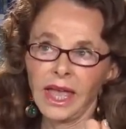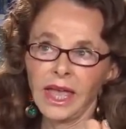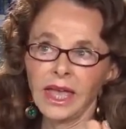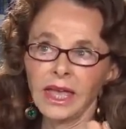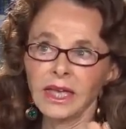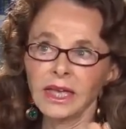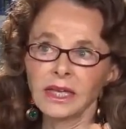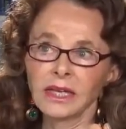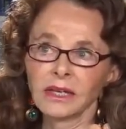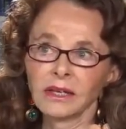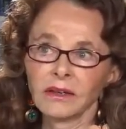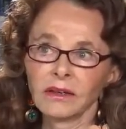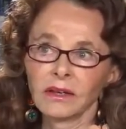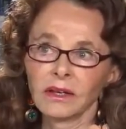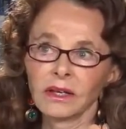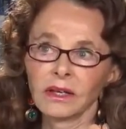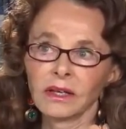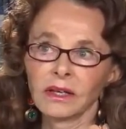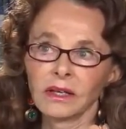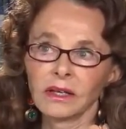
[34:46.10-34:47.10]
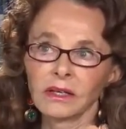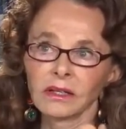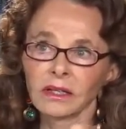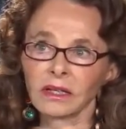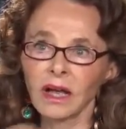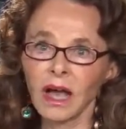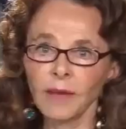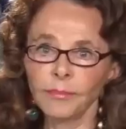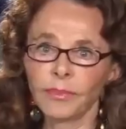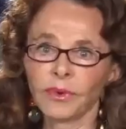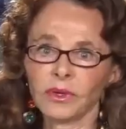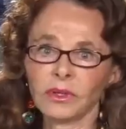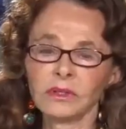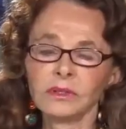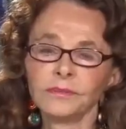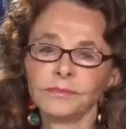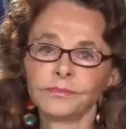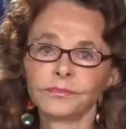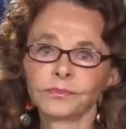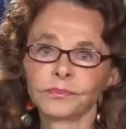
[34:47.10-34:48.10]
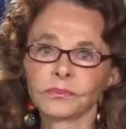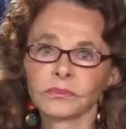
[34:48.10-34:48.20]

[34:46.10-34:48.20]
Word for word: a couple